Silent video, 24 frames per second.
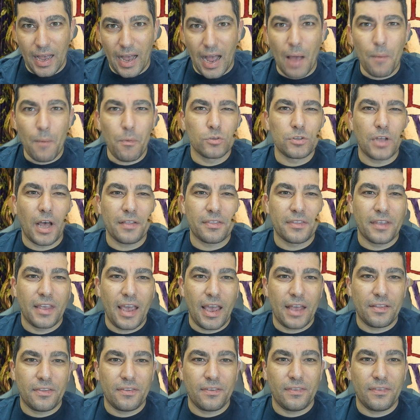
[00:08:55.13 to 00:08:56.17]
I will not
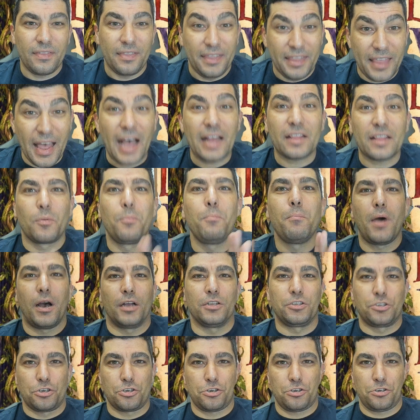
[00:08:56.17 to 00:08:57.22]
get that
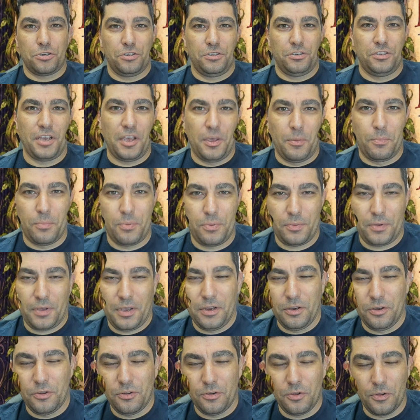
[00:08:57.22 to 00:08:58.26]
much deep
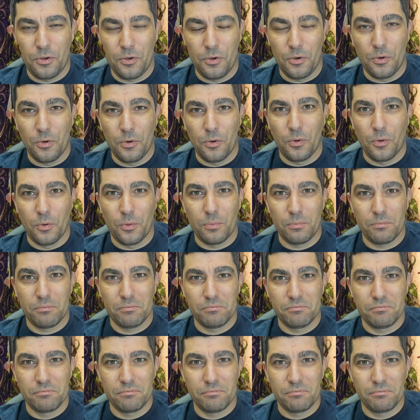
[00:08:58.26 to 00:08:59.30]
into
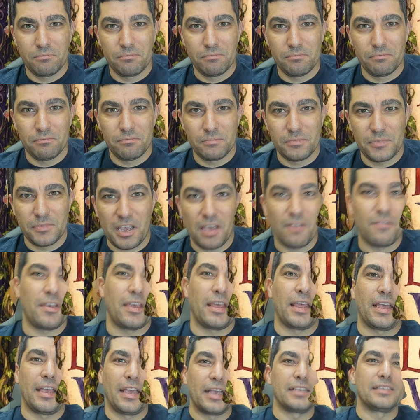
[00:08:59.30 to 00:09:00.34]

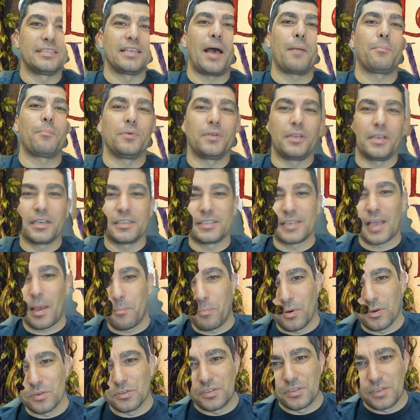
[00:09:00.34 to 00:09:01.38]
giving
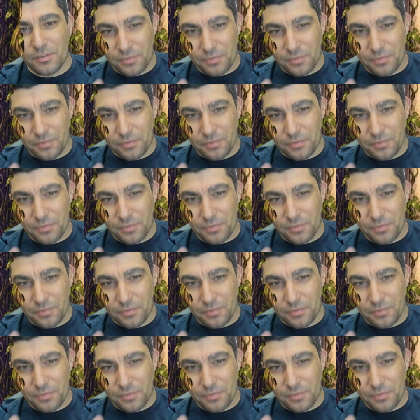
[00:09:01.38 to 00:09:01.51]
examples